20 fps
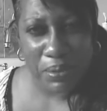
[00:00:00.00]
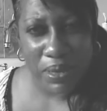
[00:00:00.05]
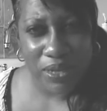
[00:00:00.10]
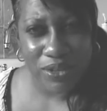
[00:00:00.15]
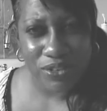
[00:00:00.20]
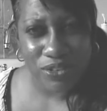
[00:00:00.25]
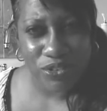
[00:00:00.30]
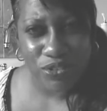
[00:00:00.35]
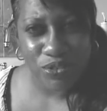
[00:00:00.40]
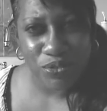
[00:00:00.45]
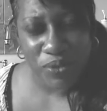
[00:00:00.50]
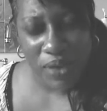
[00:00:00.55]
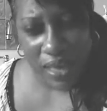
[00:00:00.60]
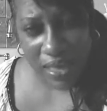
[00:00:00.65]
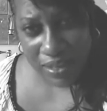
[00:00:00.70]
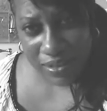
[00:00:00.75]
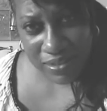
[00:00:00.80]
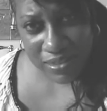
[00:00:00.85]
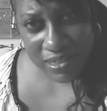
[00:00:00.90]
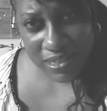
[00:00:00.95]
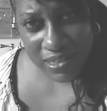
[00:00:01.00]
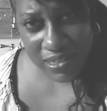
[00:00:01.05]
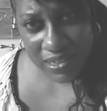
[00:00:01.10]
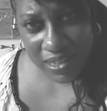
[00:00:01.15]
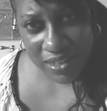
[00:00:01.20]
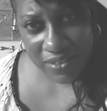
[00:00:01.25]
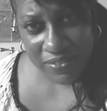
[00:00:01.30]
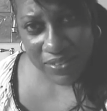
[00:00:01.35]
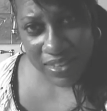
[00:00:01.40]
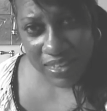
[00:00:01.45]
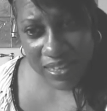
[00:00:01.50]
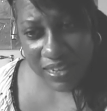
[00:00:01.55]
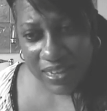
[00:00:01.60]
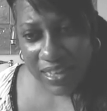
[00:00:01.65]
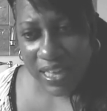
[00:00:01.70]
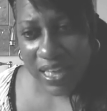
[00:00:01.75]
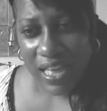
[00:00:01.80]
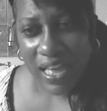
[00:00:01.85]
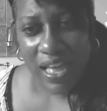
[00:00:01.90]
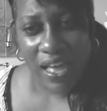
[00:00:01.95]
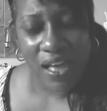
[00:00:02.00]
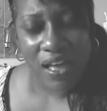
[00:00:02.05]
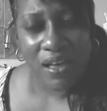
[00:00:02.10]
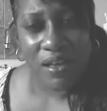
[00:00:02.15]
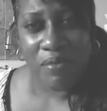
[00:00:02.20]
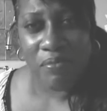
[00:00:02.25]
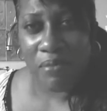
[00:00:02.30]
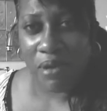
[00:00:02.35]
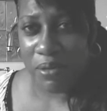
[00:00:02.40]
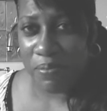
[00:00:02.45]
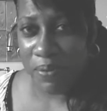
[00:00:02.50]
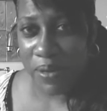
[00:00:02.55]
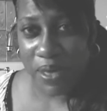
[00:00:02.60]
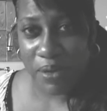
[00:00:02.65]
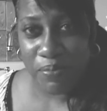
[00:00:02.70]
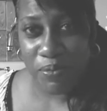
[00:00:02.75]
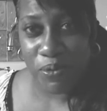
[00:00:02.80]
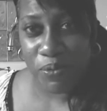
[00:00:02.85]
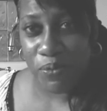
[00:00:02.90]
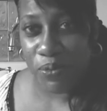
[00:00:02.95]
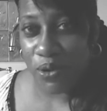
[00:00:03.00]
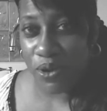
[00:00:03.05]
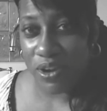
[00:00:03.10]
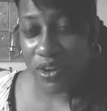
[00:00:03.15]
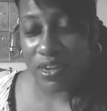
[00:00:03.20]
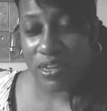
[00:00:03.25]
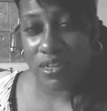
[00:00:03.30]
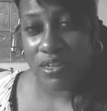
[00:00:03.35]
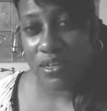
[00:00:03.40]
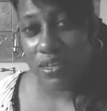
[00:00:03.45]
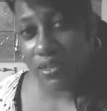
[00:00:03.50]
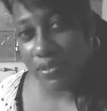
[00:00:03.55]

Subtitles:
about 2 ounces of it. My paperwork